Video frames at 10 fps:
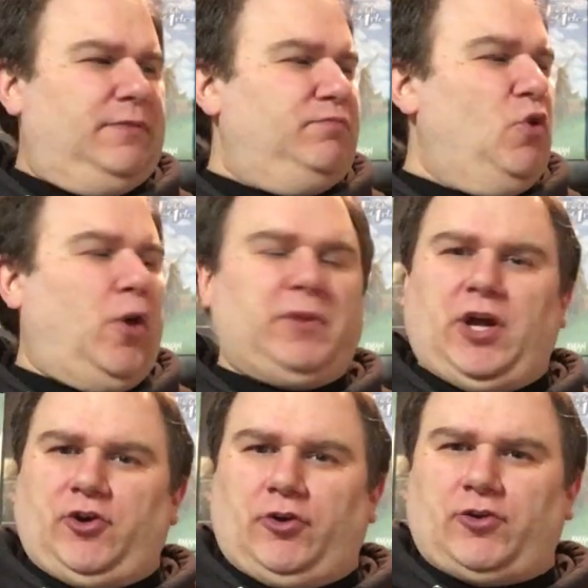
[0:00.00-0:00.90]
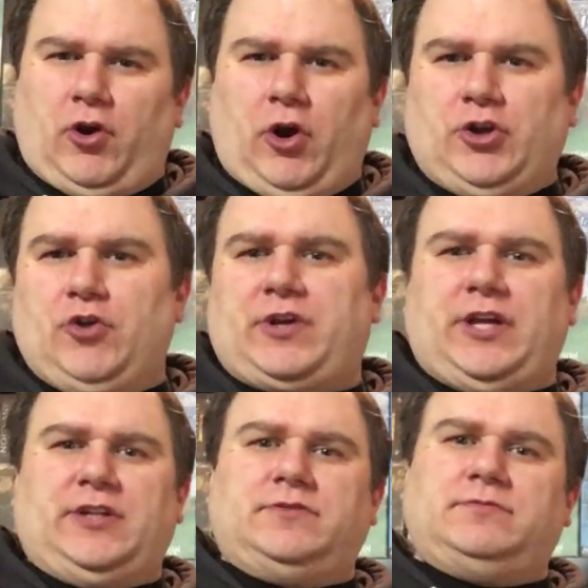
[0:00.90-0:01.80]
normally on your turn, you
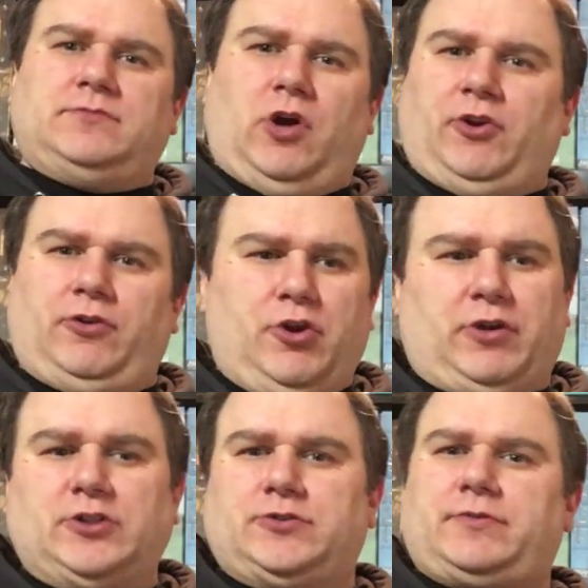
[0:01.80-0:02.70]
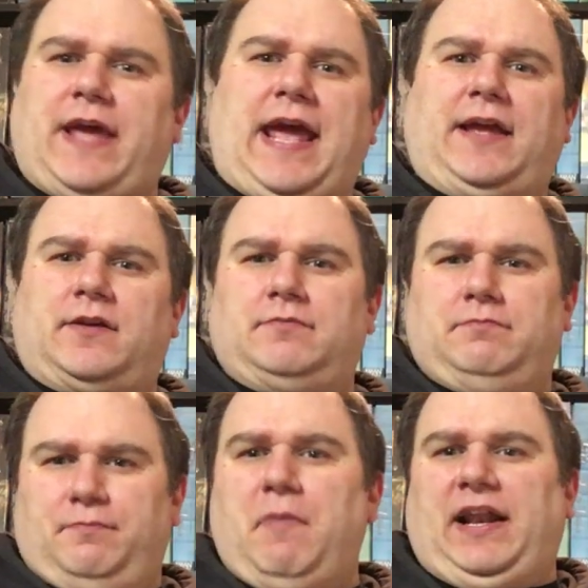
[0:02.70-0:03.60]
can take
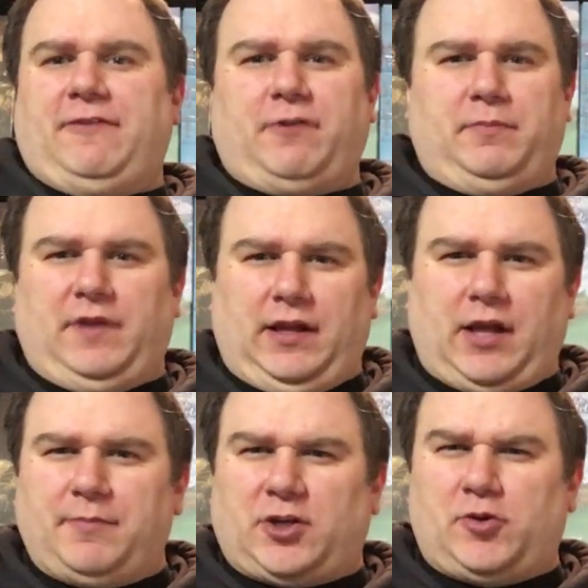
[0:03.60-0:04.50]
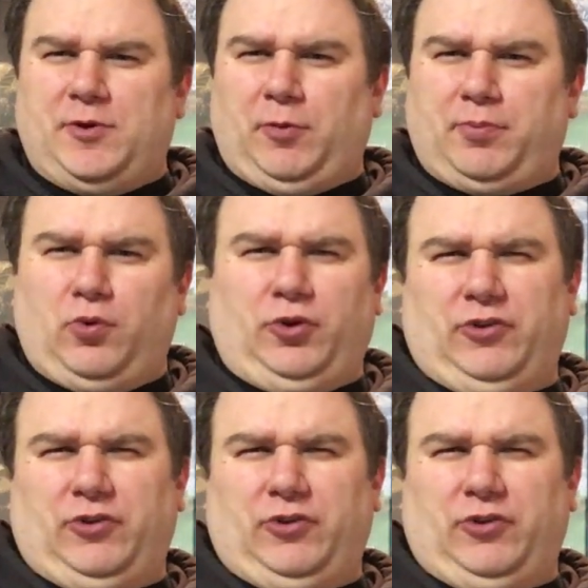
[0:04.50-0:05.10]
money from the communal pool.